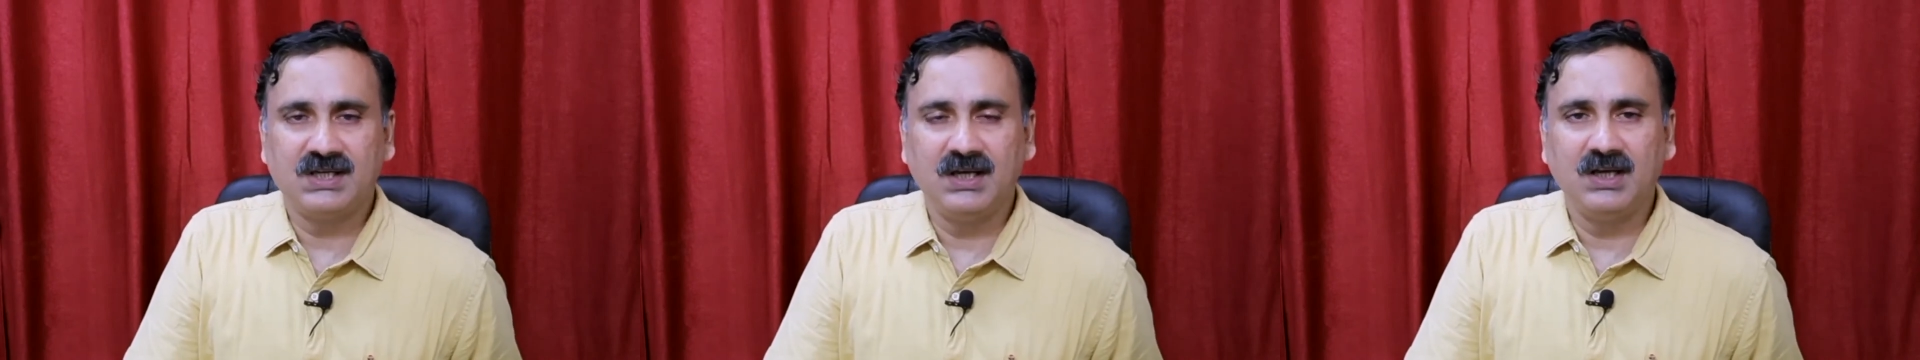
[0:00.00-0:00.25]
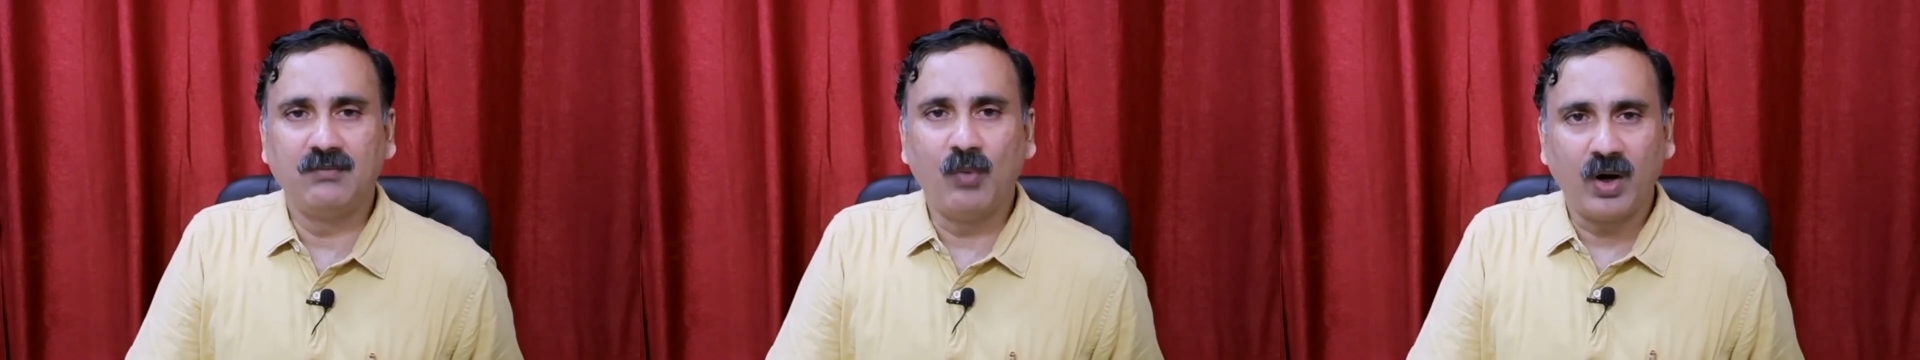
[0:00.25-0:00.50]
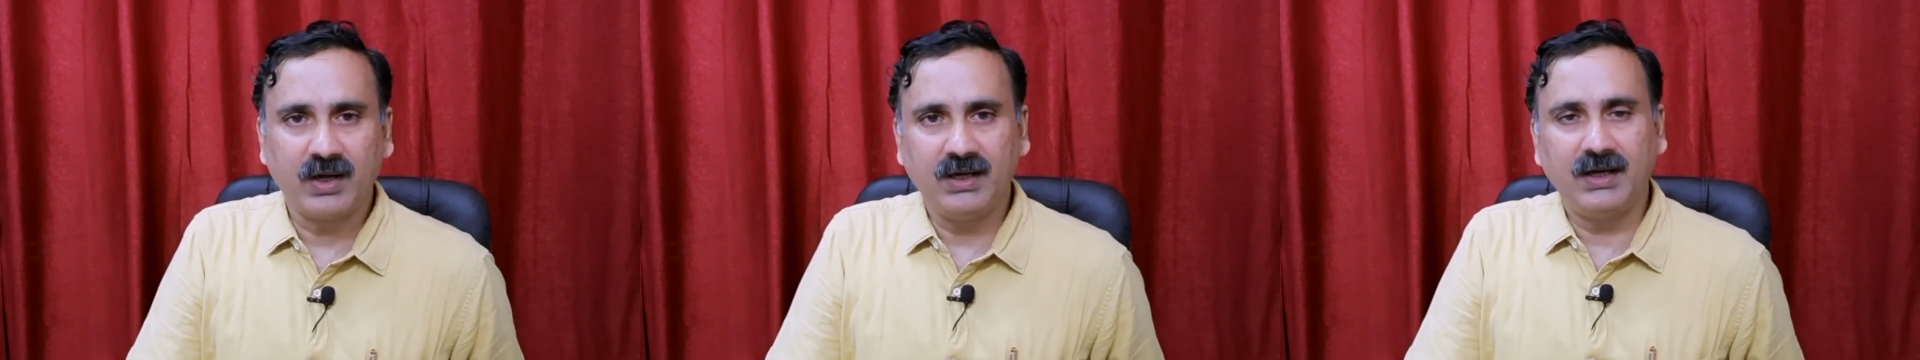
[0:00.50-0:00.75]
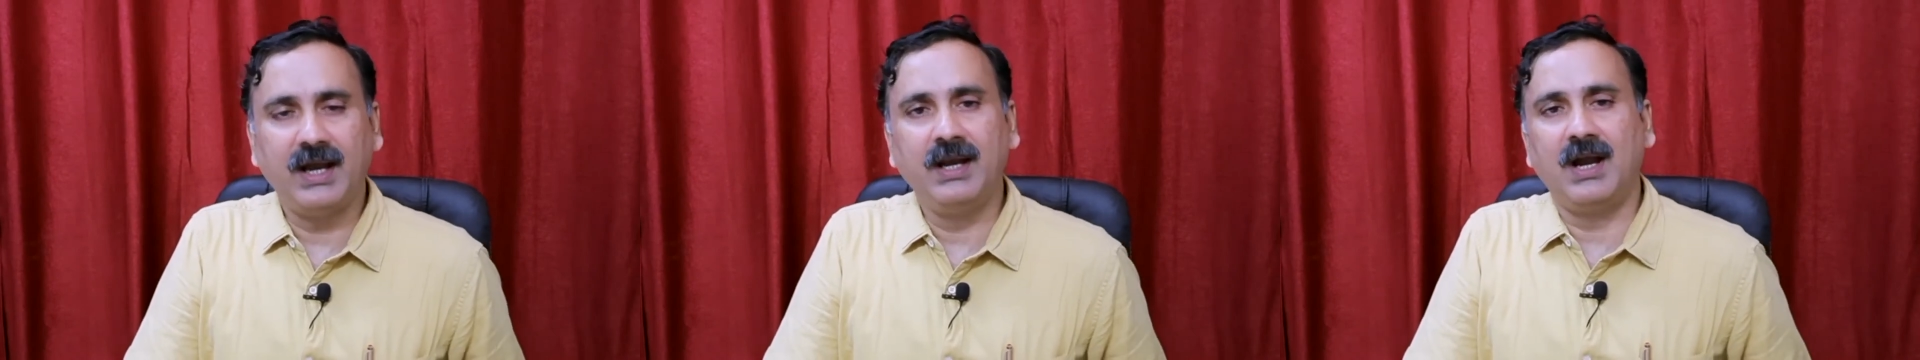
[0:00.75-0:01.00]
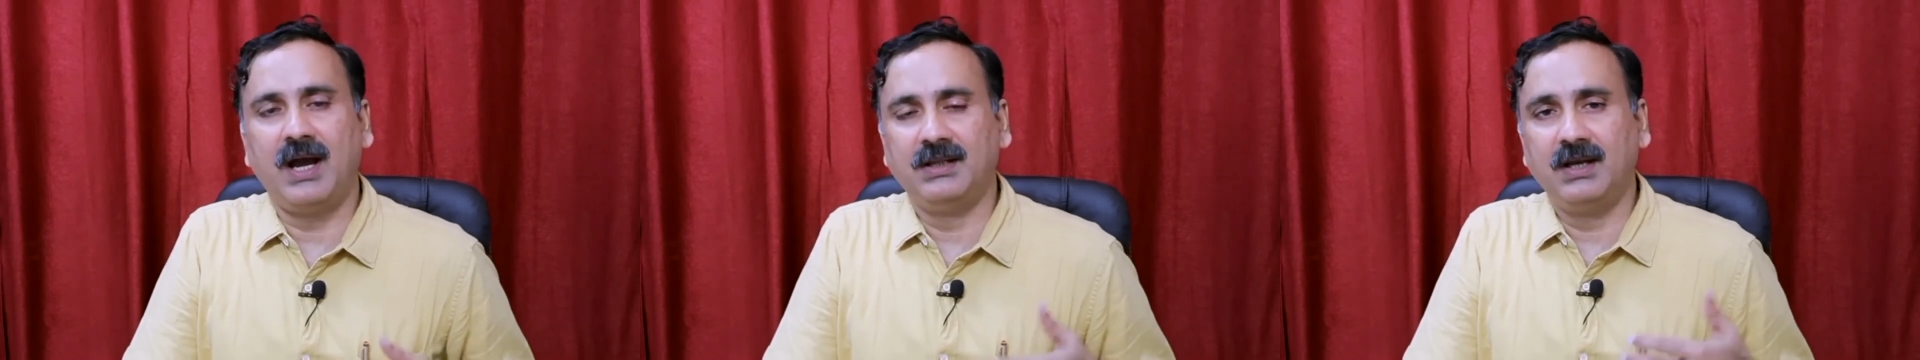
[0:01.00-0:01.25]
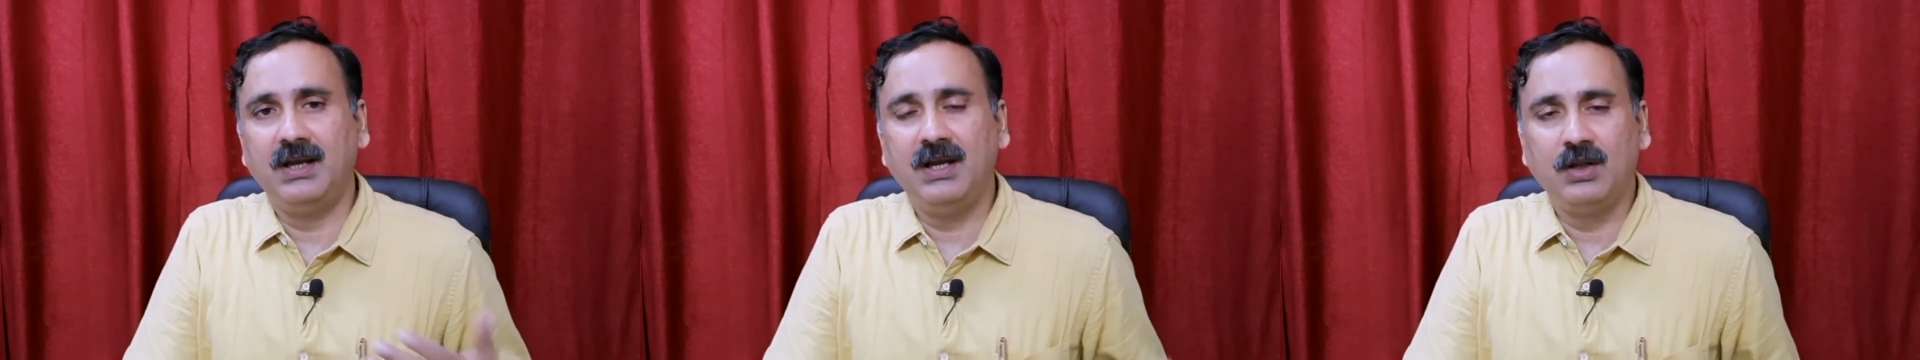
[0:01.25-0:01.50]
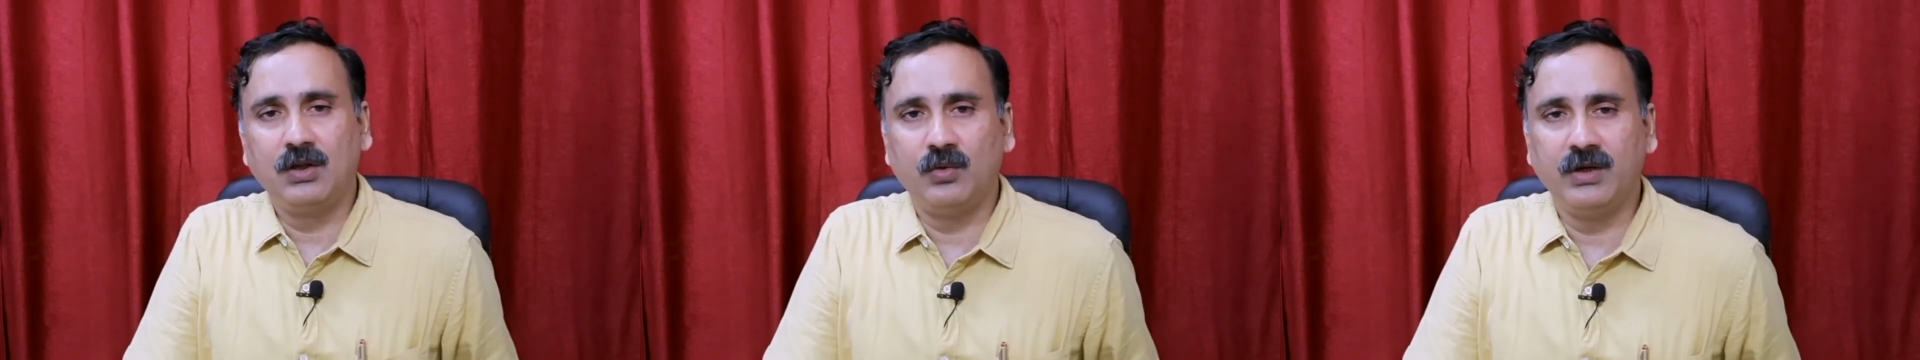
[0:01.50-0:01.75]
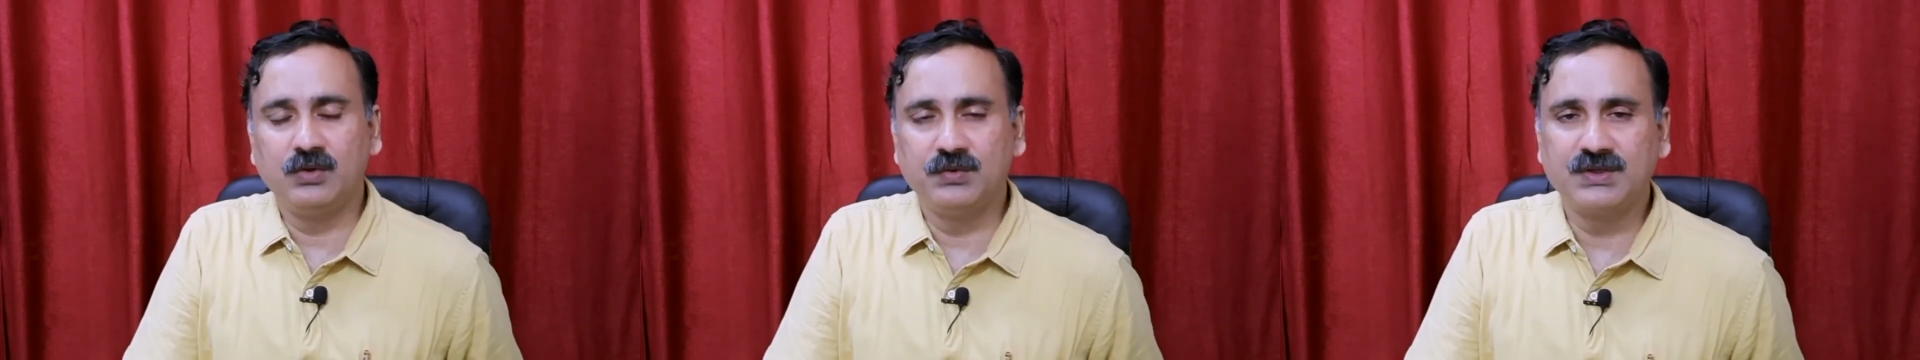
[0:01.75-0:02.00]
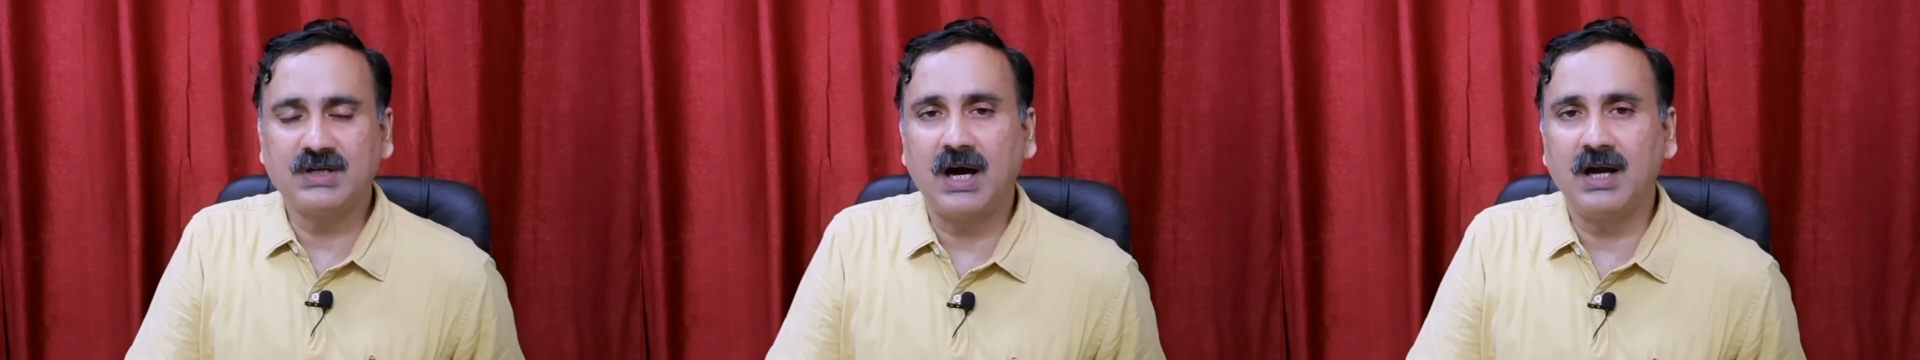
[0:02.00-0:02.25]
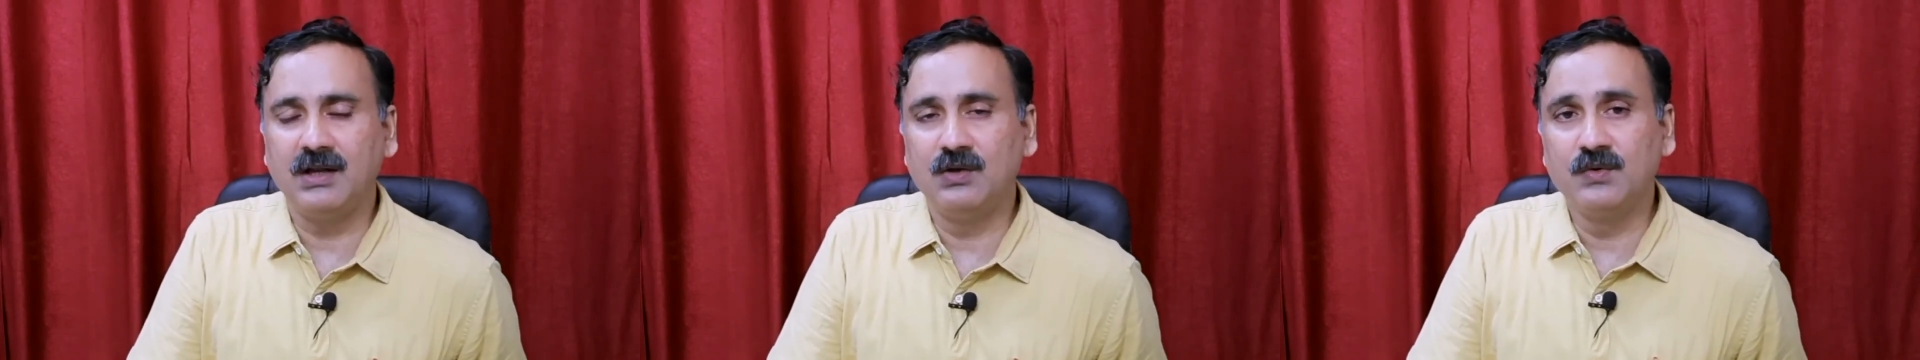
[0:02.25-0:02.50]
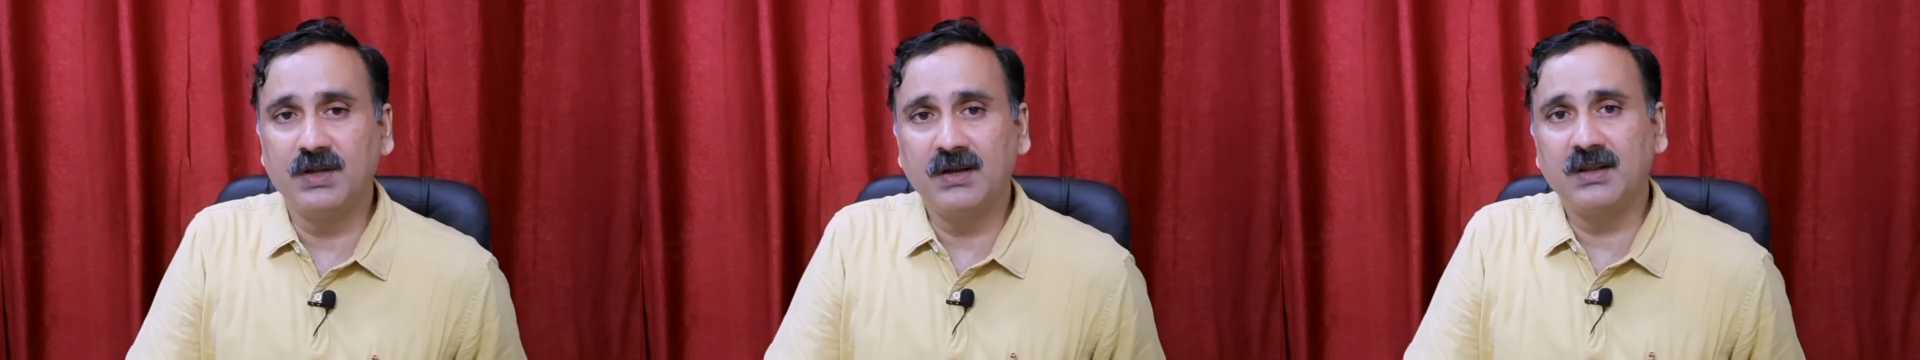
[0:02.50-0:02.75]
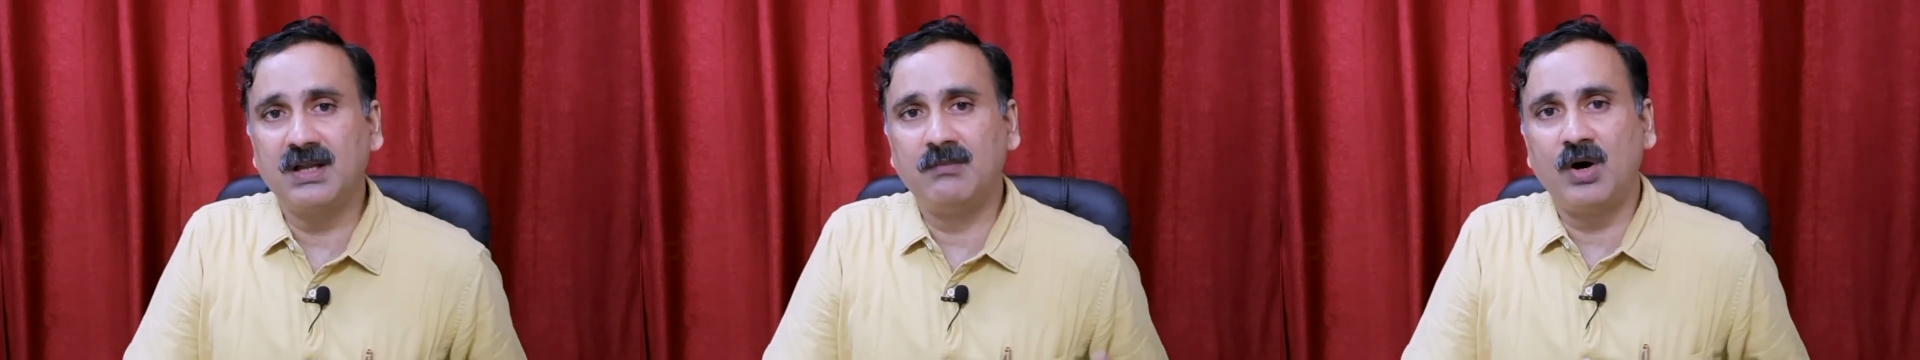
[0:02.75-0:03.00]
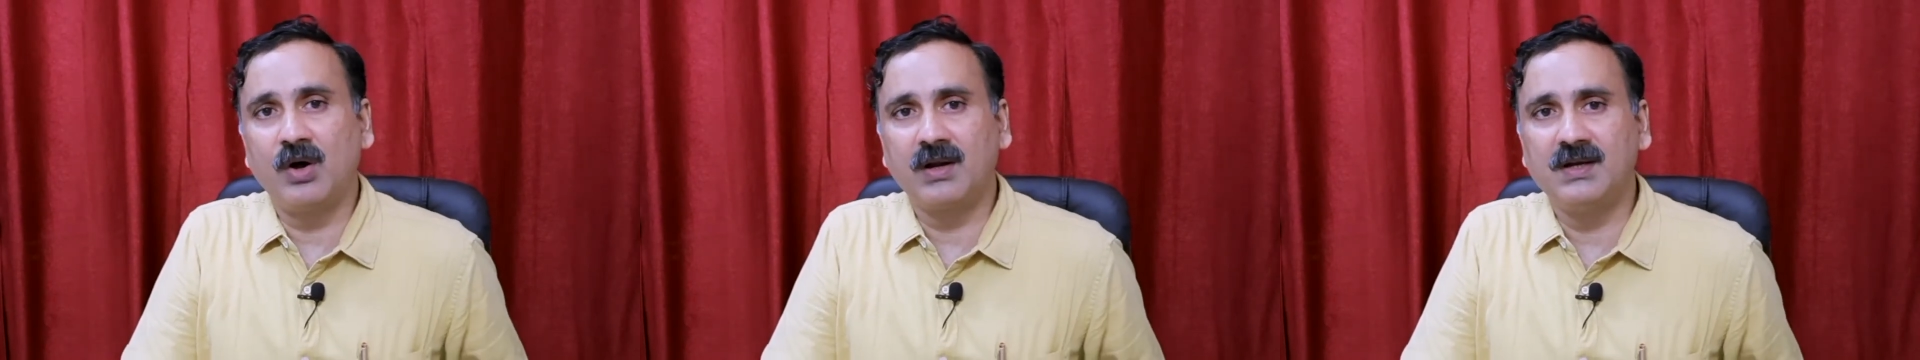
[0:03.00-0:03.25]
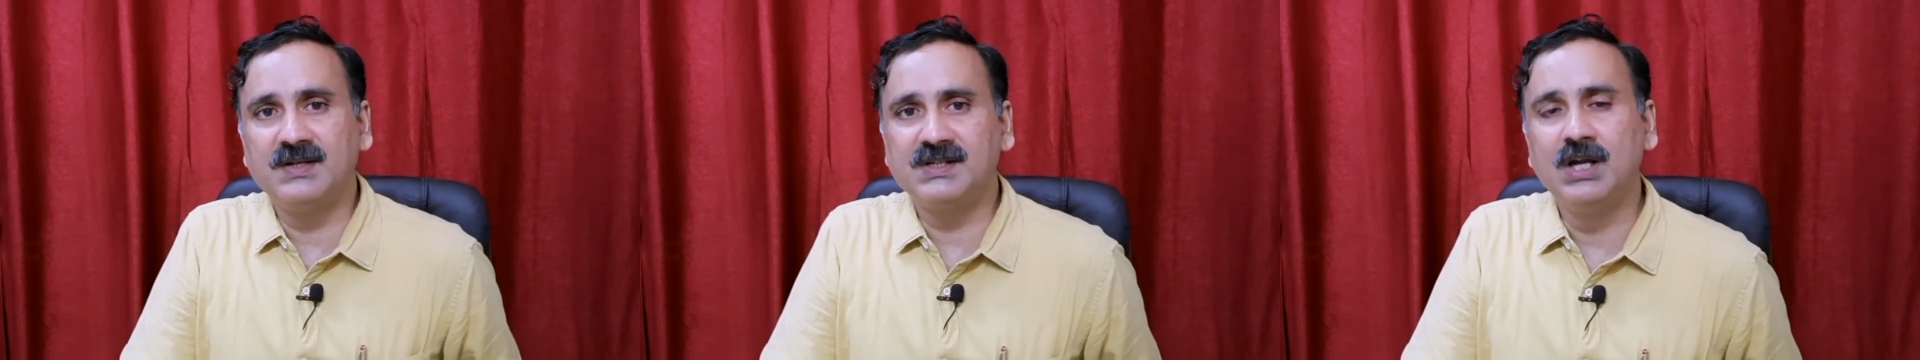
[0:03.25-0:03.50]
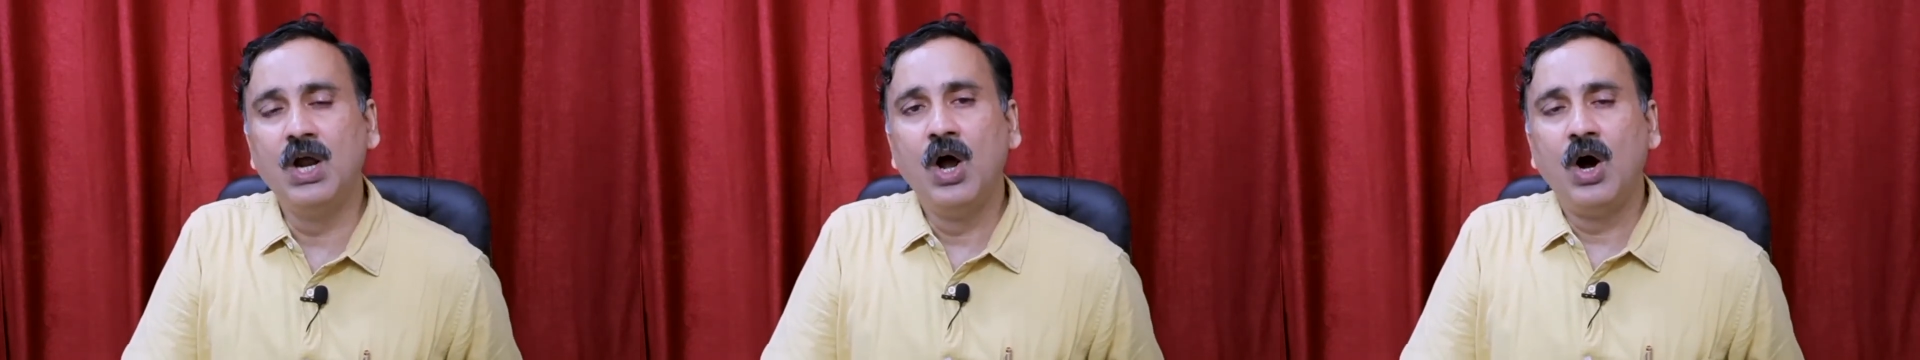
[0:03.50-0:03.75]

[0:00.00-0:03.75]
in his body right either he is going to start using some organs